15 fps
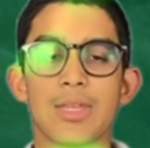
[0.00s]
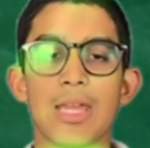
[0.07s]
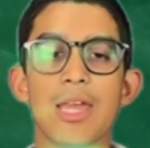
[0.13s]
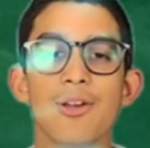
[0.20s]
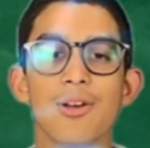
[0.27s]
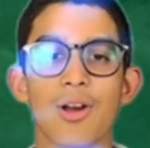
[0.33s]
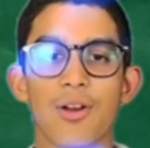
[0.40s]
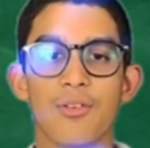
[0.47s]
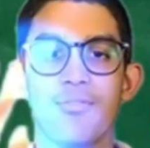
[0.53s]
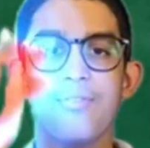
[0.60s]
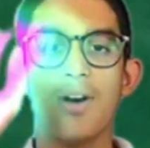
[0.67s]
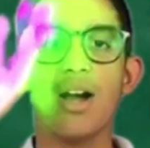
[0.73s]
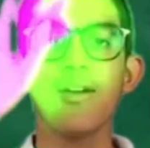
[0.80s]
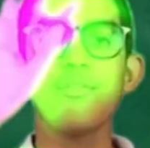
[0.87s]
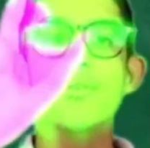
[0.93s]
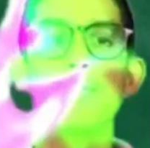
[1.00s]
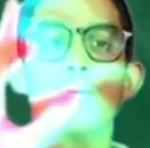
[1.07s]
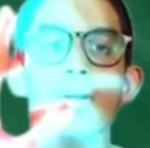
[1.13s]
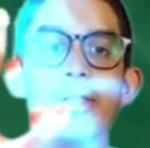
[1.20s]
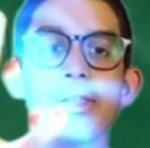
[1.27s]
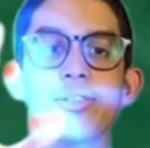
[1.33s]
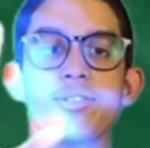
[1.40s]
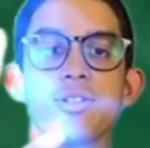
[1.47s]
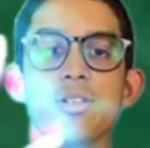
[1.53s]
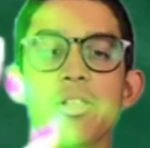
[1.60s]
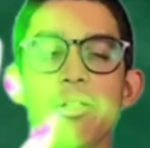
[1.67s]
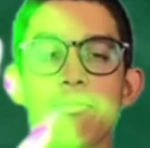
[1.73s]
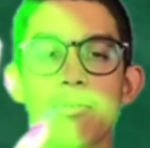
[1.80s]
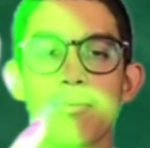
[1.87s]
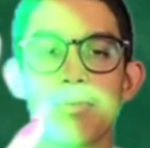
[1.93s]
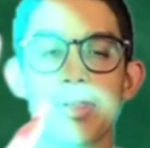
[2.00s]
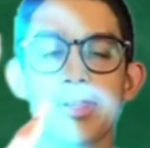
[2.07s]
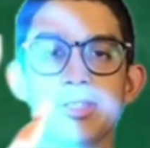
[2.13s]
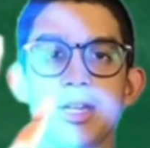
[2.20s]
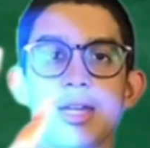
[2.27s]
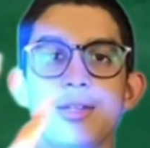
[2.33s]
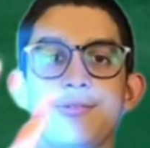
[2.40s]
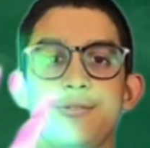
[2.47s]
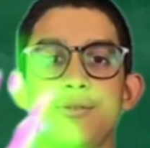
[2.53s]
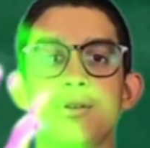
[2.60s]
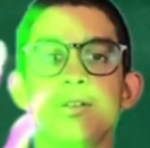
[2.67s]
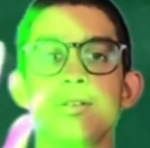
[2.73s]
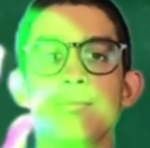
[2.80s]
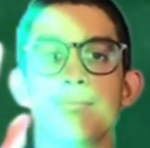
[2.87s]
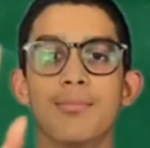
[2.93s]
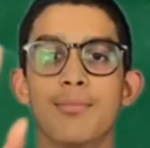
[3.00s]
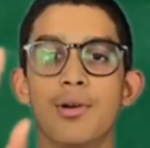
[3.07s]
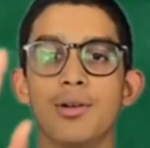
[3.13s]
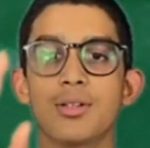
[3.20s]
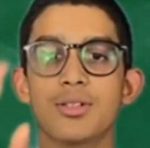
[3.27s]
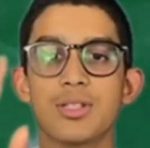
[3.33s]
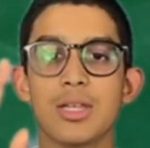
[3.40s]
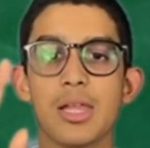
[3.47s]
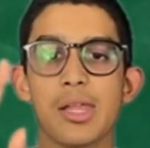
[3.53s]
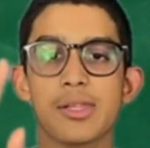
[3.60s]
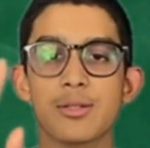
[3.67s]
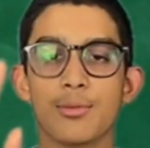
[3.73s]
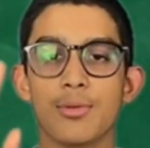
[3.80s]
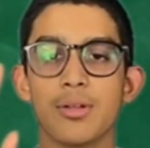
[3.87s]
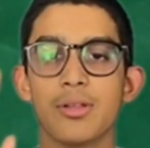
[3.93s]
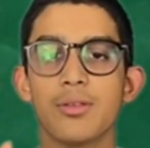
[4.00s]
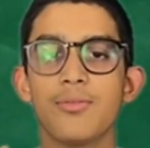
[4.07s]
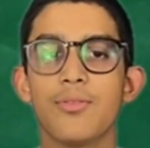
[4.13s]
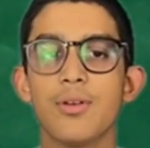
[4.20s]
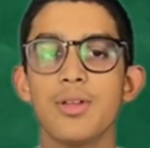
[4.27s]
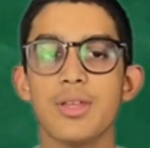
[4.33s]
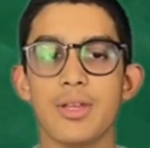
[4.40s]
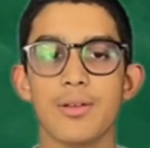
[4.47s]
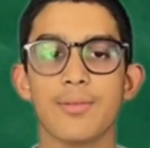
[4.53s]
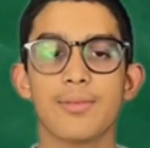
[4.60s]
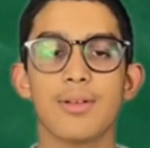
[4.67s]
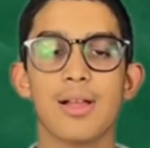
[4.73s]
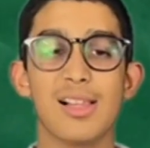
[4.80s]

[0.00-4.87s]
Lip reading: Here are 5 questions from Stage 1 Mock Test 1 for you.